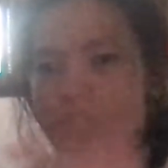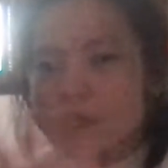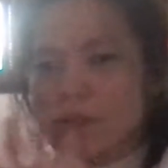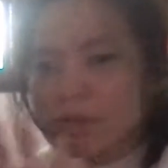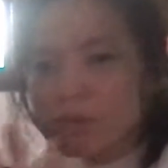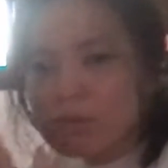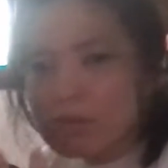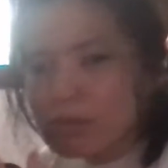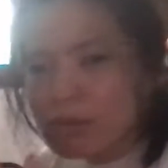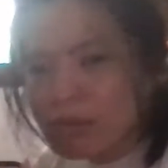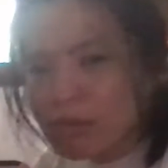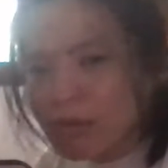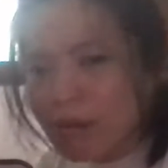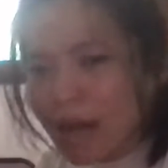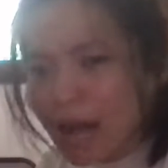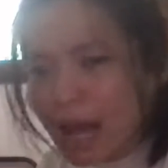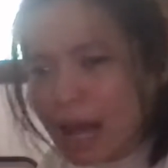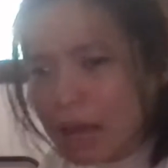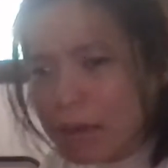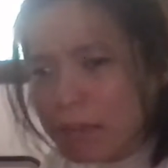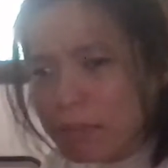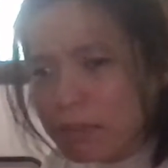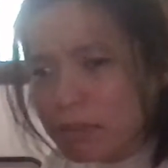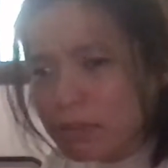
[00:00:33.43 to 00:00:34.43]

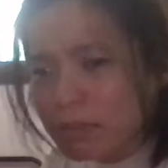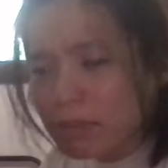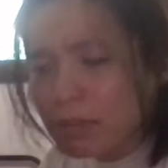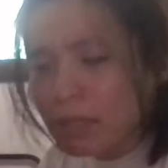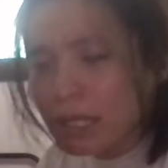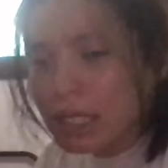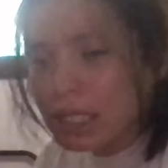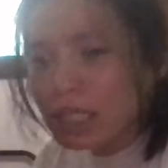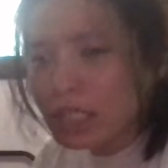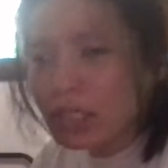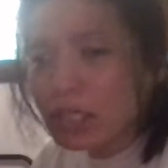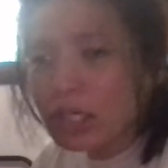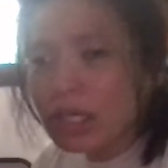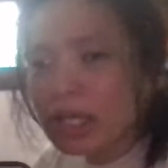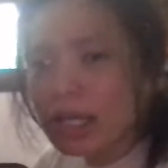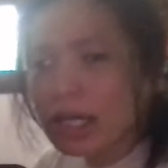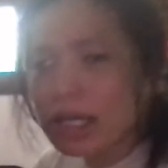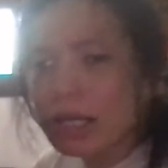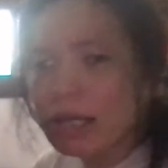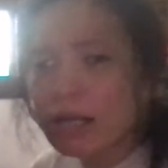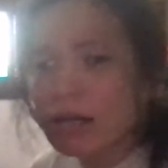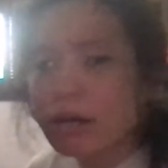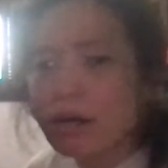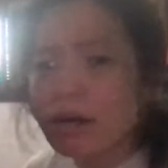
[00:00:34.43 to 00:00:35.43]
subscribe to my
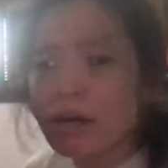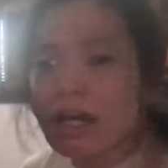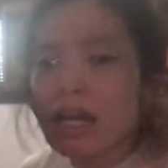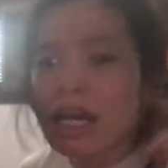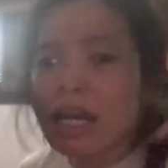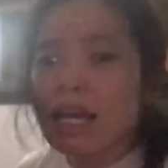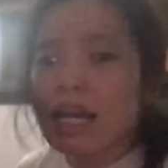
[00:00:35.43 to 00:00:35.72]
channel.